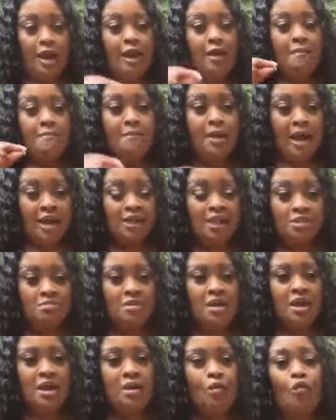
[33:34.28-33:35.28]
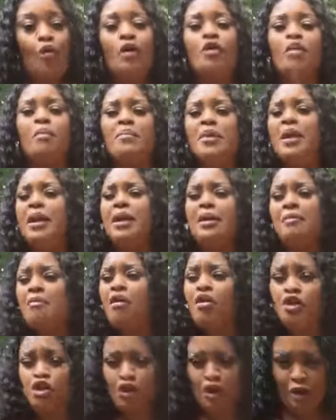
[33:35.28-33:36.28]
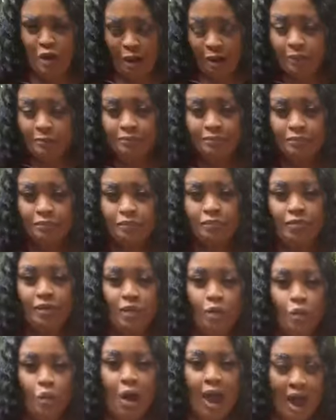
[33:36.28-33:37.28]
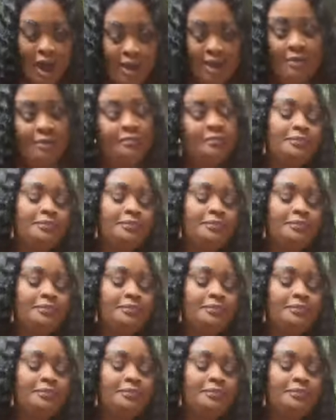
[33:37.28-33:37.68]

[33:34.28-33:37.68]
It makes me want to be emotional. Why?